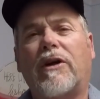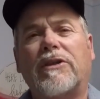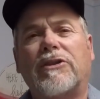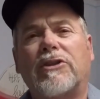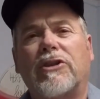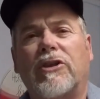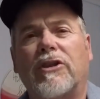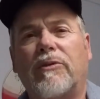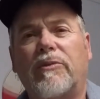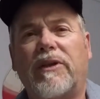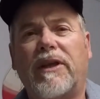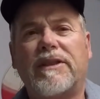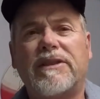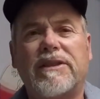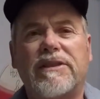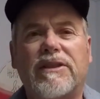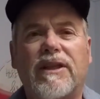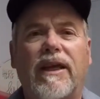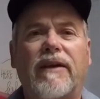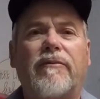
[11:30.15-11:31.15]
as good, but this
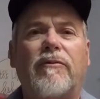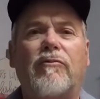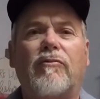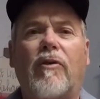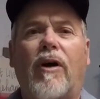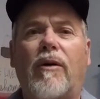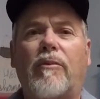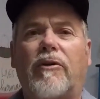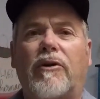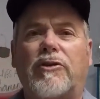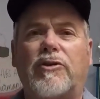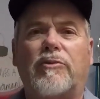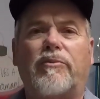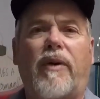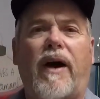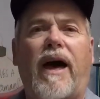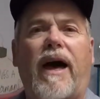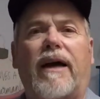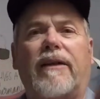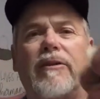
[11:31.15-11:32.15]
is living rubber that you
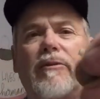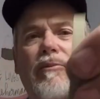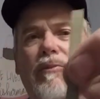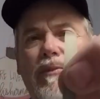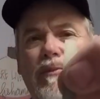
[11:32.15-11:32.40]
buy